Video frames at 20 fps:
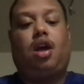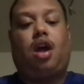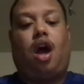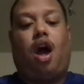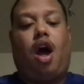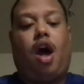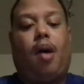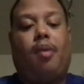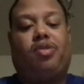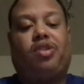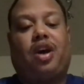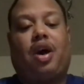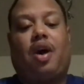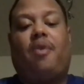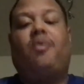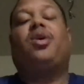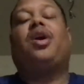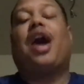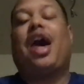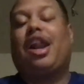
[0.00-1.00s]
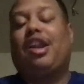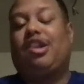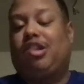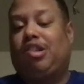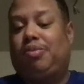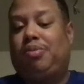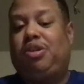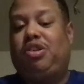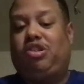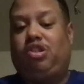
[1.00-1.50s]
So I would kind of
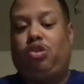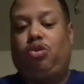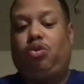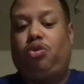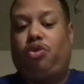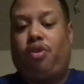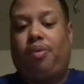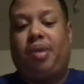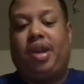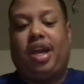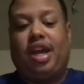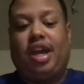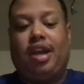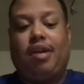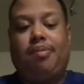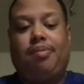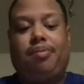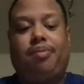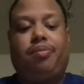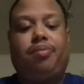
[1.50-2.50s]
just be shooting from the hip.